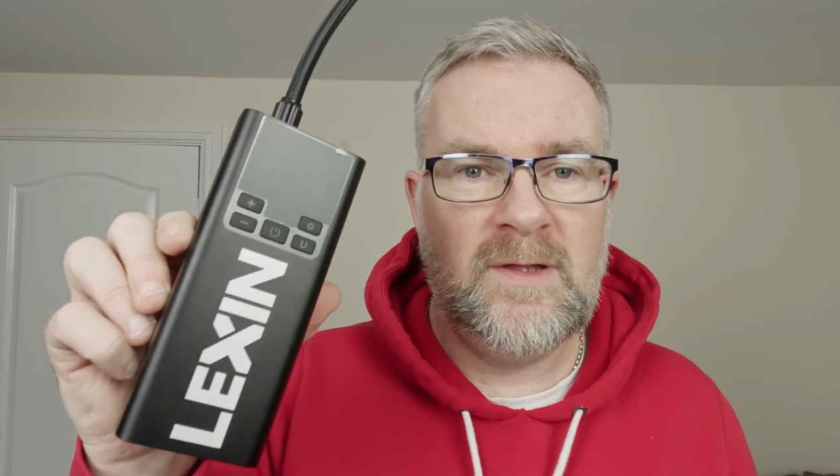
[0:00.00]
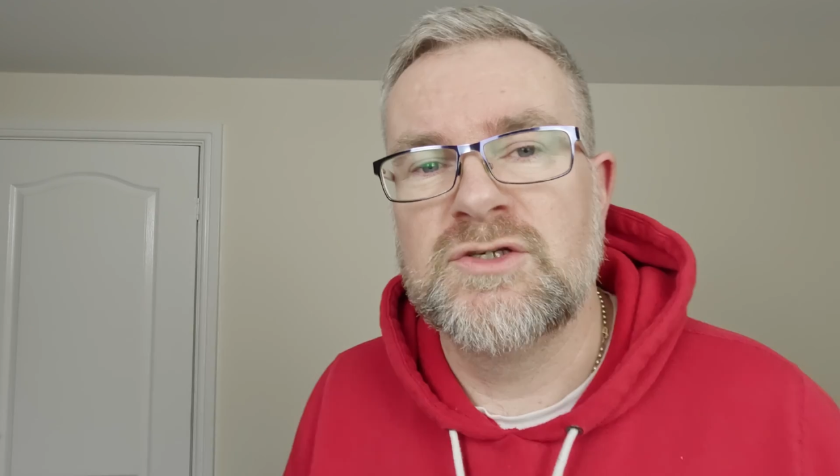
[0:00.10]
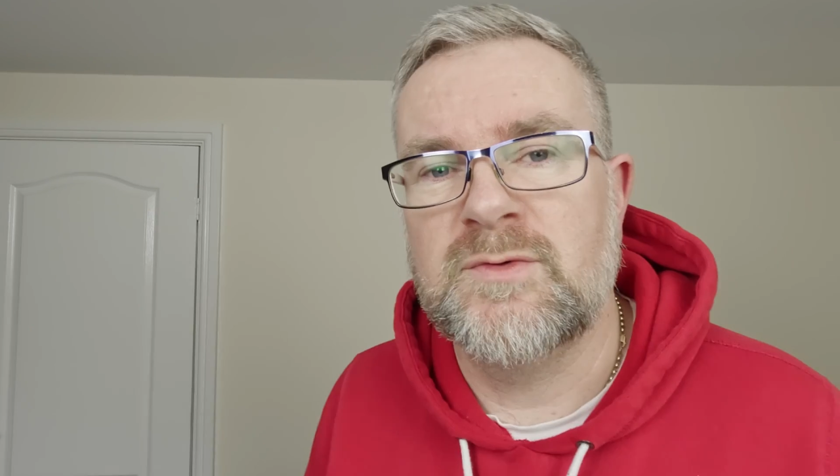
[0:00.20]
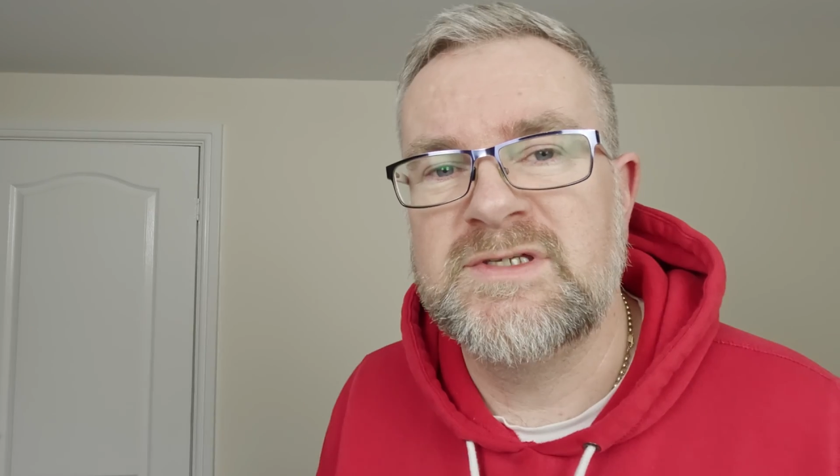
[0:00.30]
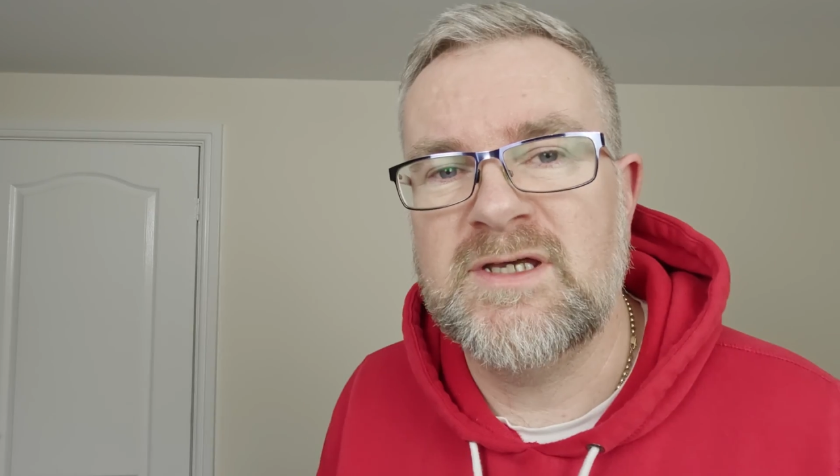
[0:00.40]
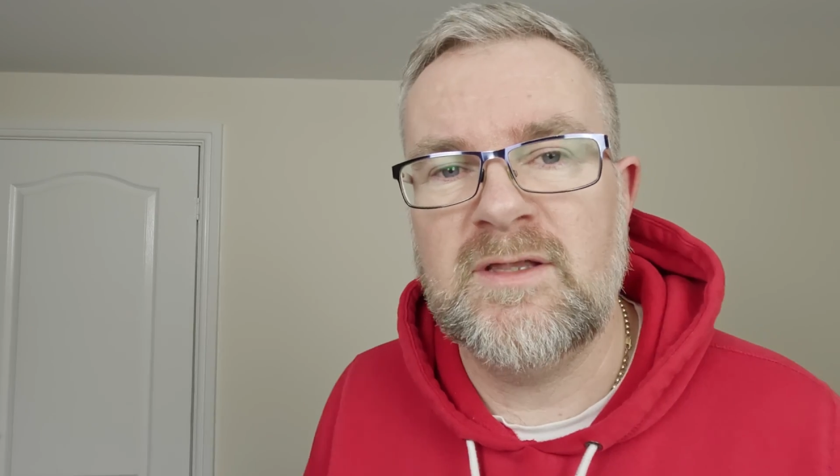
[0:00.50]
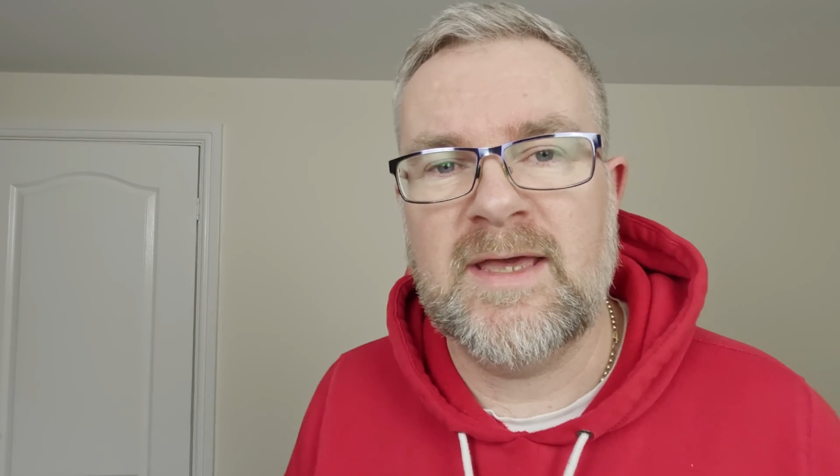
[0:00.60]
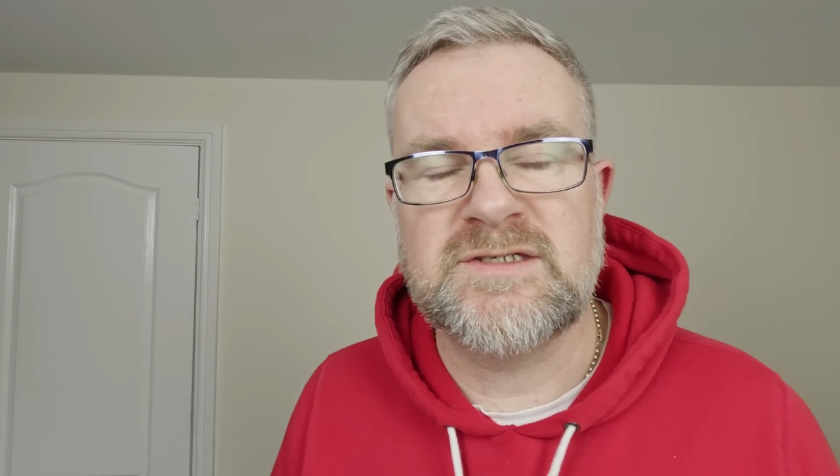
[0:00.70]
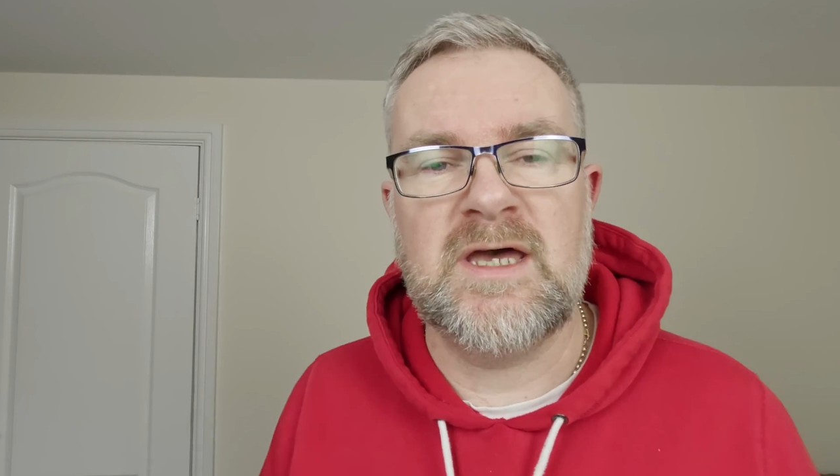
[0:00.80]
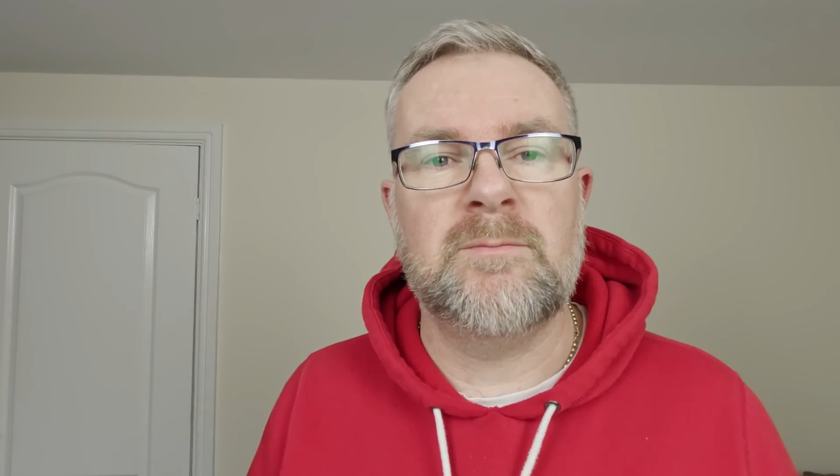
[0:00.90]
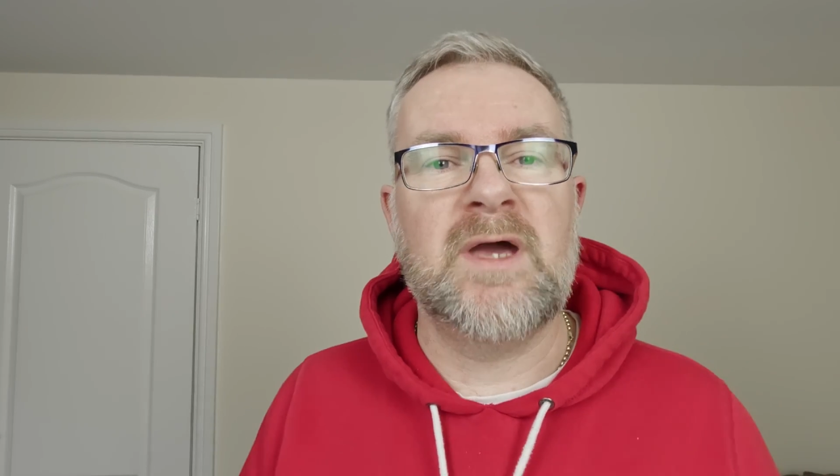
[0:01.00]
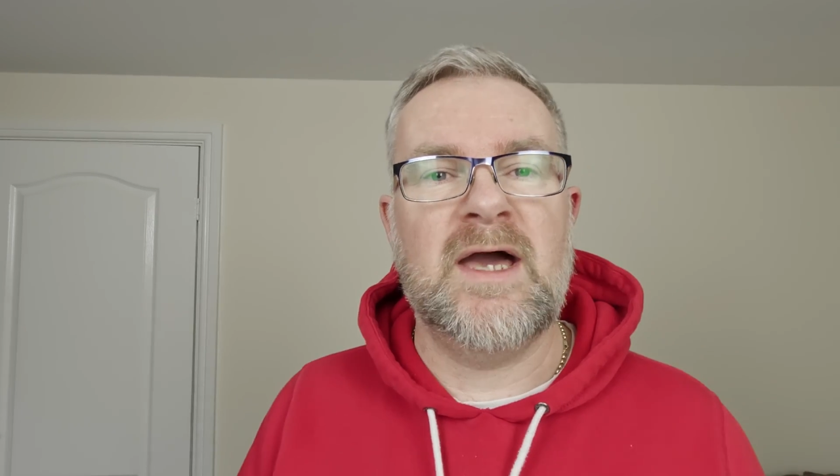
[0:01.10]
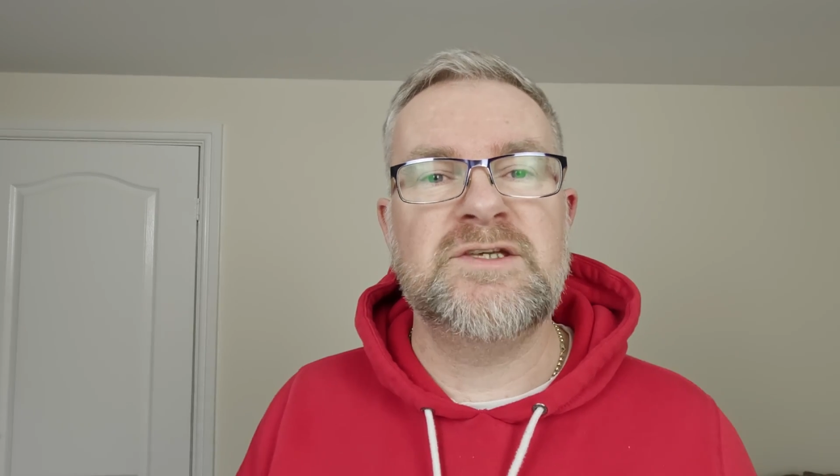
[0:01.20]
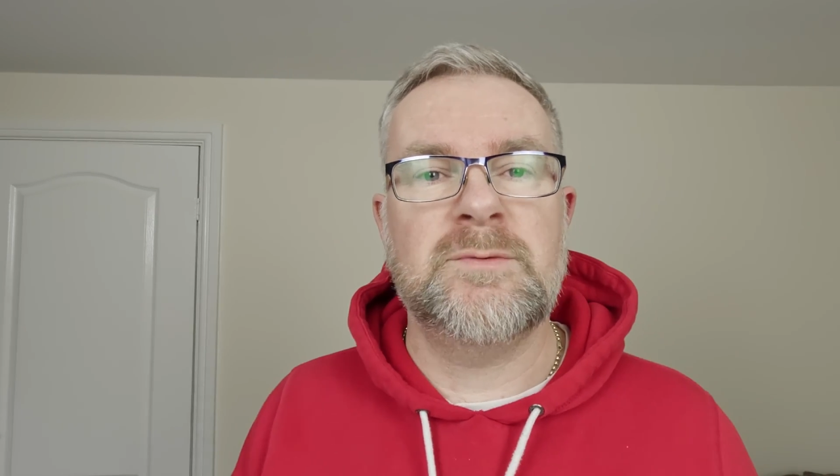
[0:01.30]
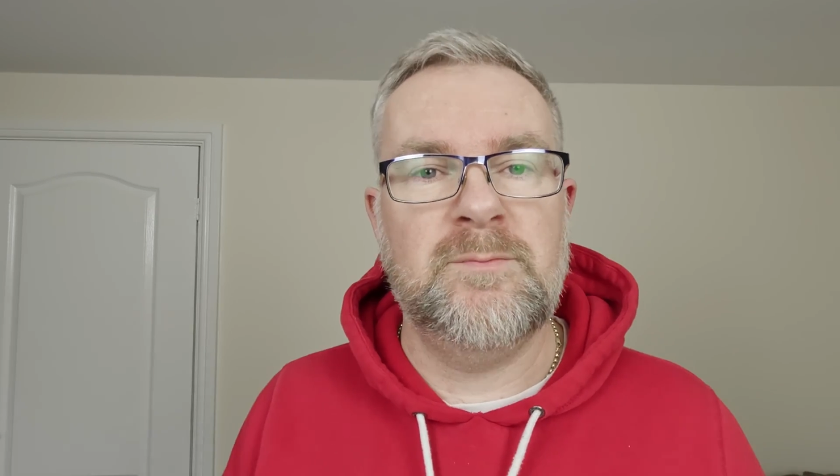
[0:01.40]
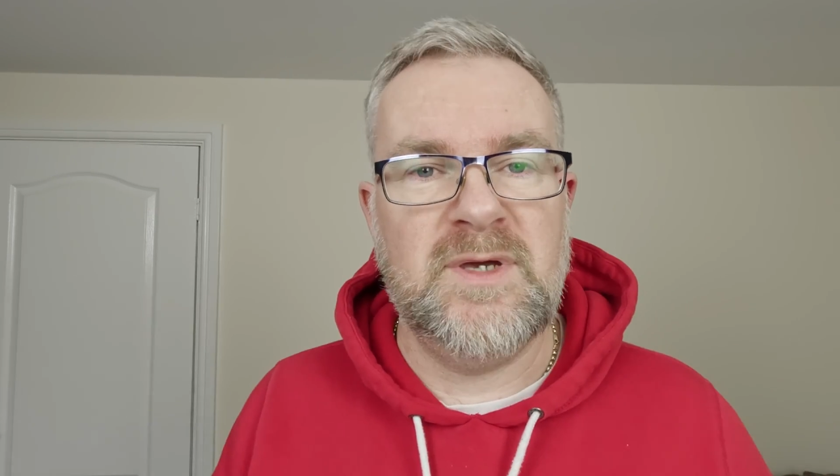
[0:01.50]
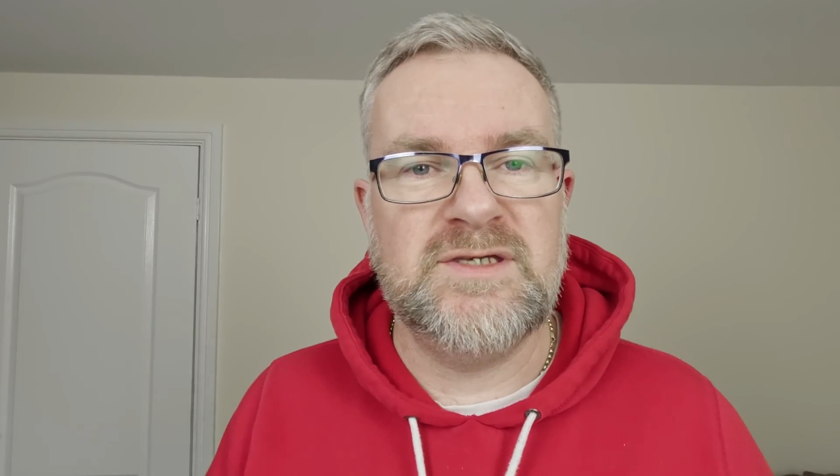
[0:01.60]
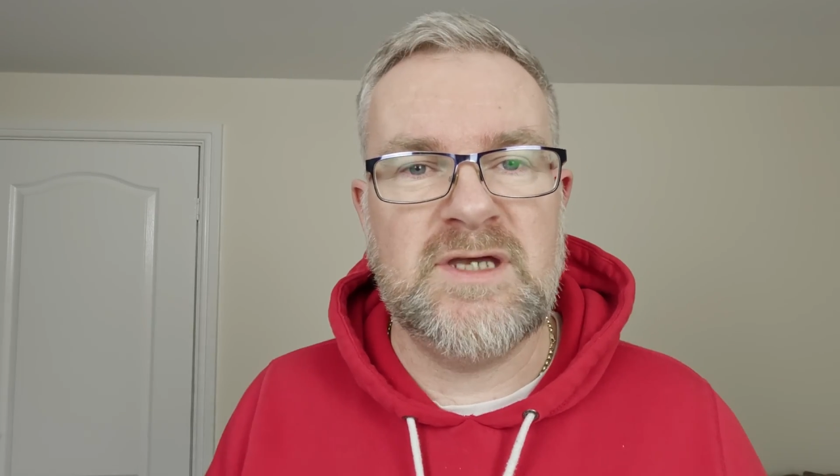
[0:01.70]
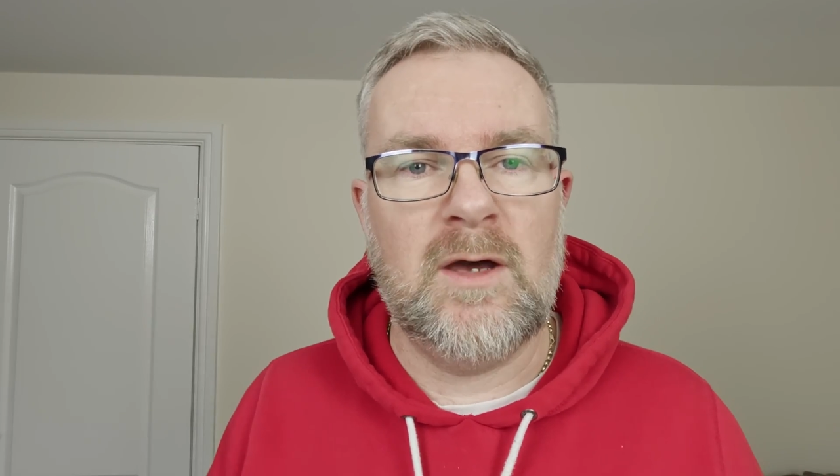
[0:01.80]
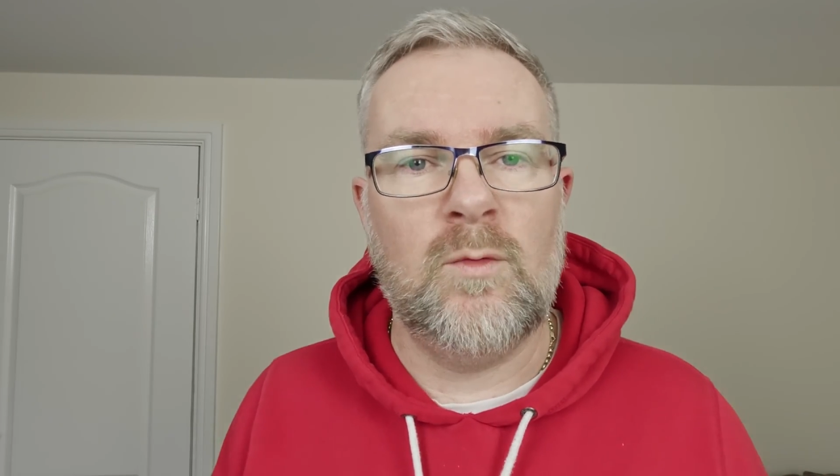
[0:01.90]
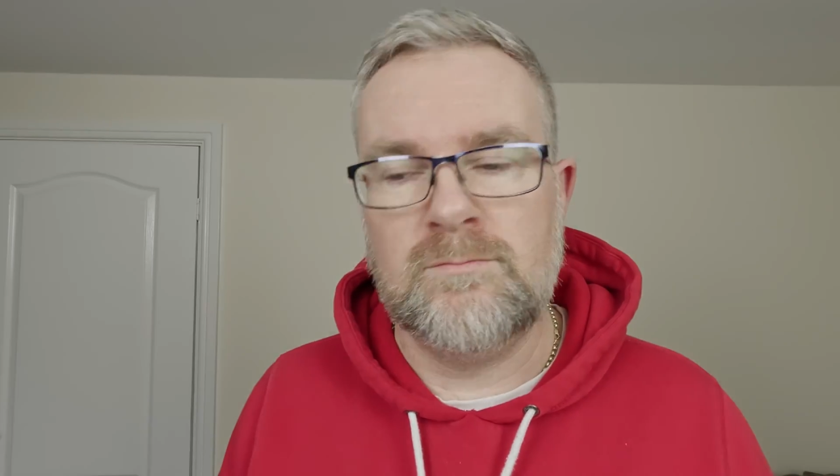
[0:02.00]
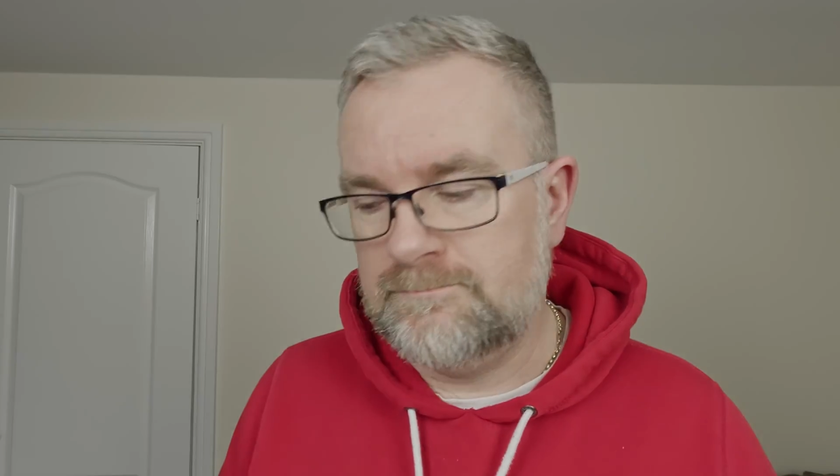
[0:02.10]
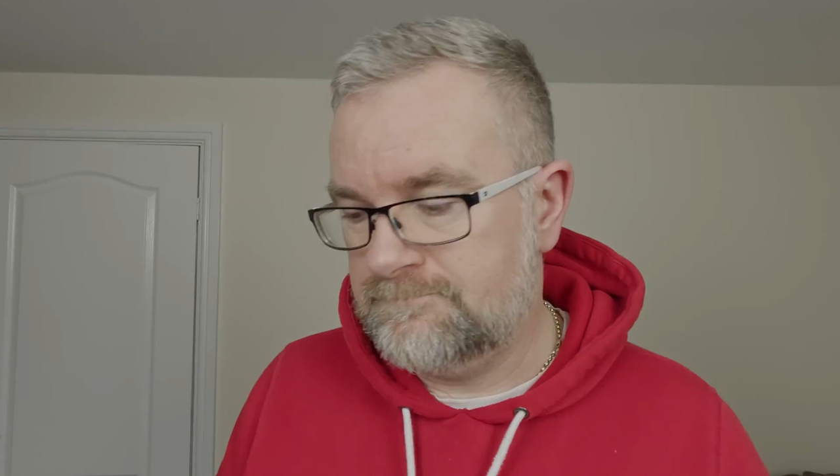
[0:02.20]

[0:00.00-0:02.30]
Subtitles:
So until next time guys, peace out.